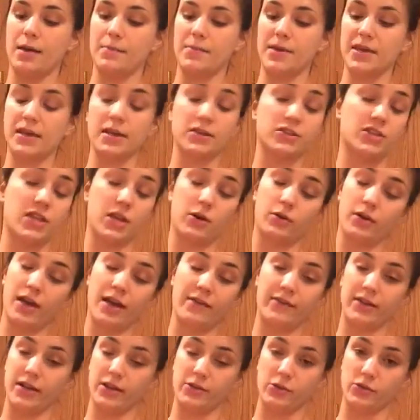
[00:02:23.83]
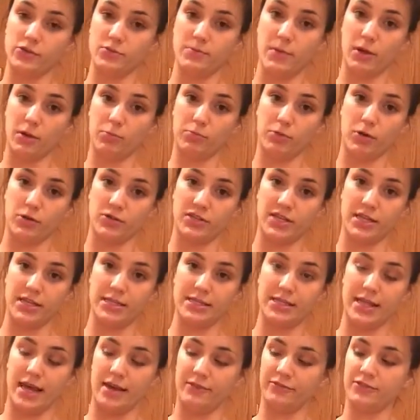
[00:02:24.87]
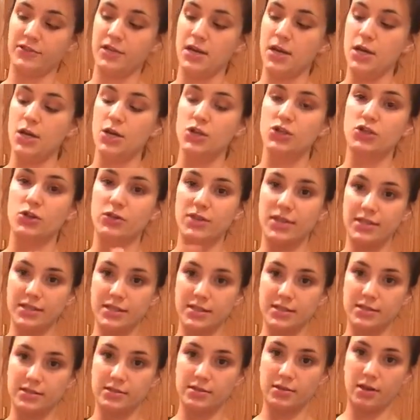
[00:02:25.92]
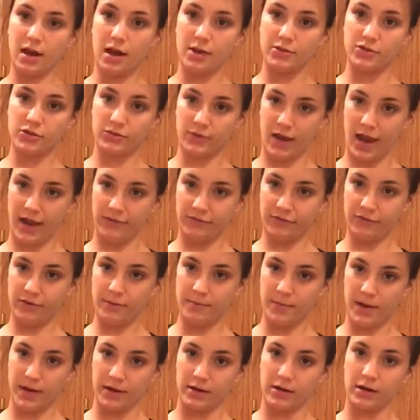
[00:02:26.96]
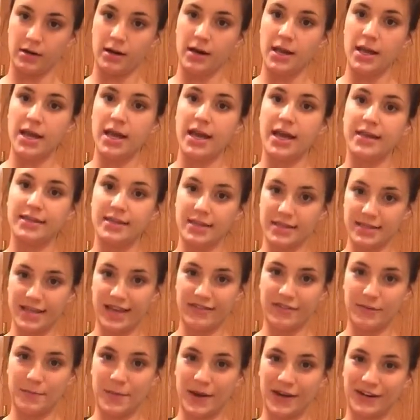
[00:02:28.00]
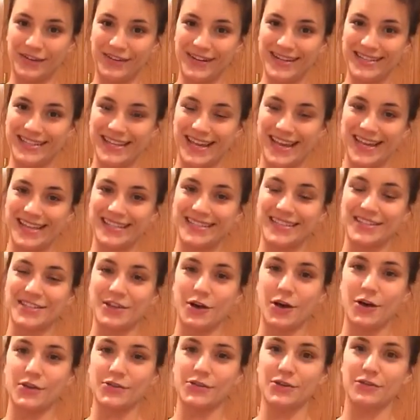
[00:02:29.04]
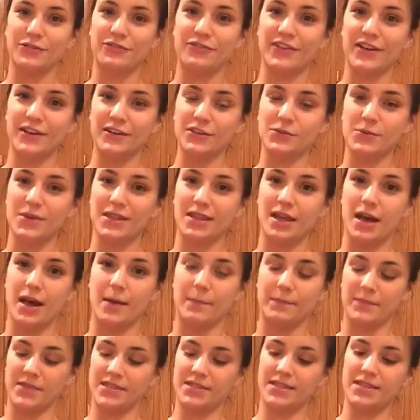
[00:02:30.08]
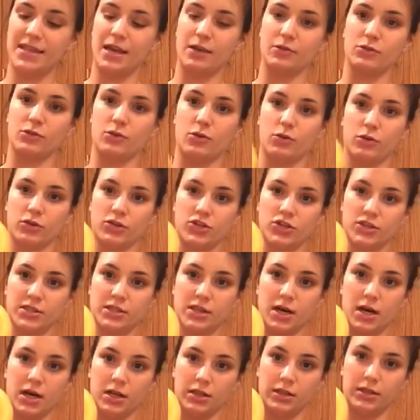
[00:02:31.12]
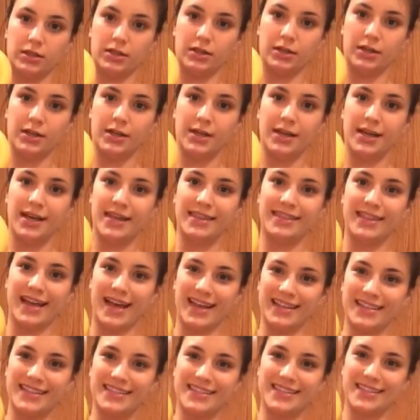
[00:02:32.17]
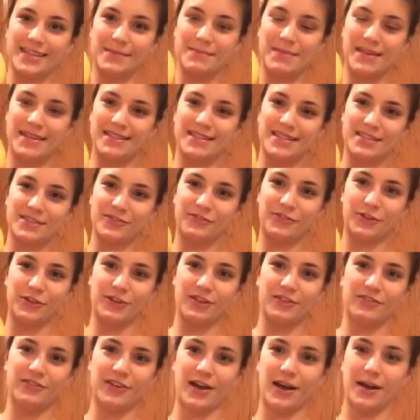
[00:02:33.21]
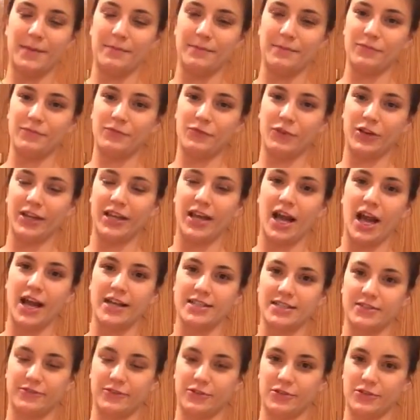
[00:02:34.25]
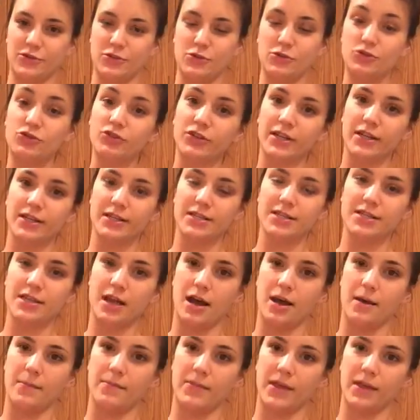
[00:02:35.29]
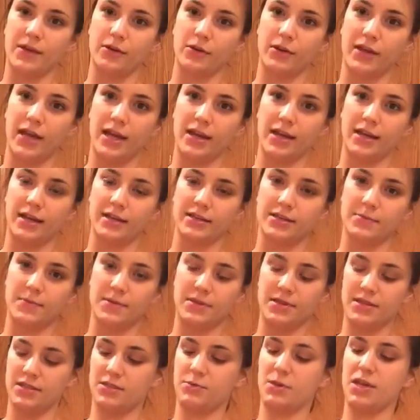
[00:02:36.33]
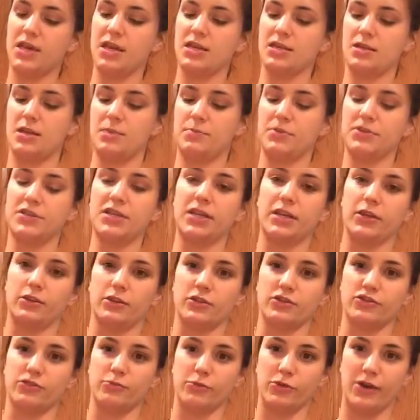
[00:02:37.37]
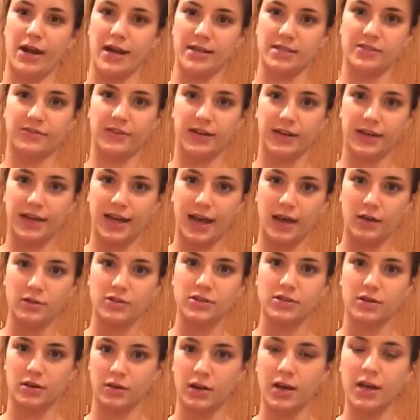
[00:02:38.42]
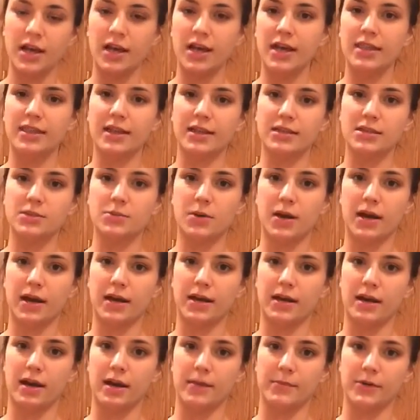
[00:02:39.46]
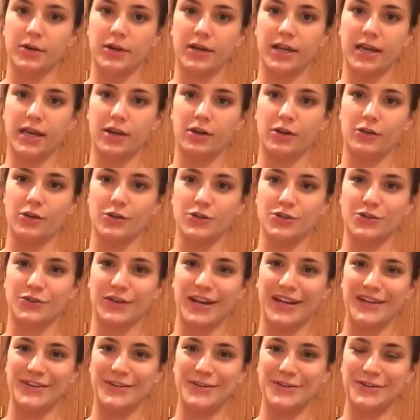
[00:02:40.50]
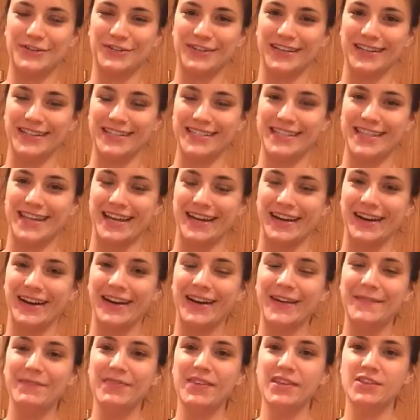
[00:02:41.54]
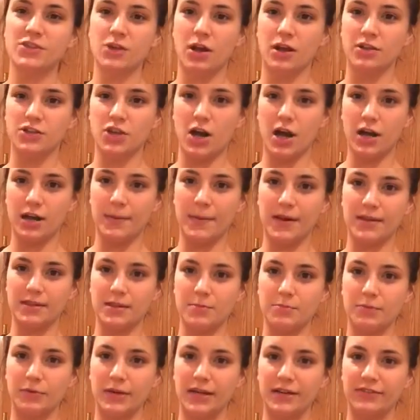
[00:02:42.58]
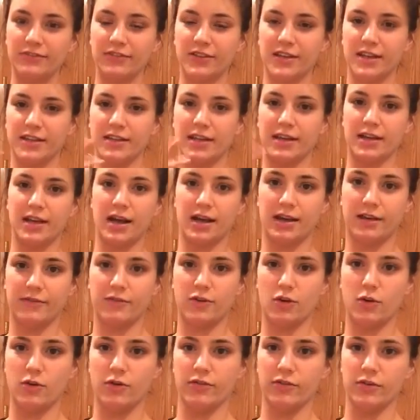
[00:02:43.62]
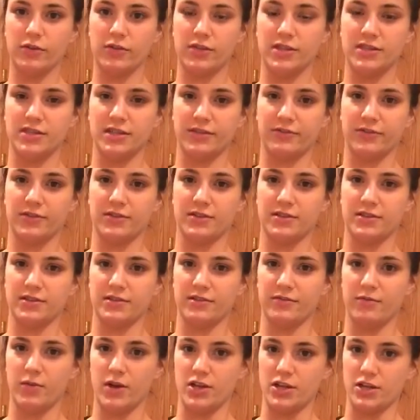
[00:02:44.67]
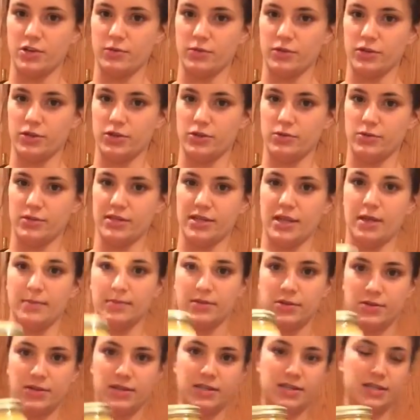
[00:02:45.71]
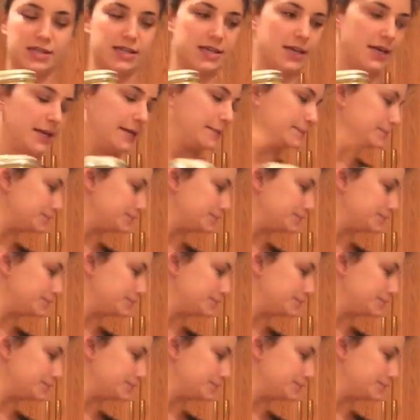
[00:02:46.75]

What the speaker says: because they don't have any of those milk proteins left. So this is derived from butter. It does have a buttery taste. It's also filled with, you see that gorgeous color? That means it's full of really high different nutrients that you're getting. This ghee in particular is from grass-fed cows, so that's why you're going to get all those great nutrients there. So I'll talk about them briefly and then kind of go over the differences of when you would use them. So this is ghee.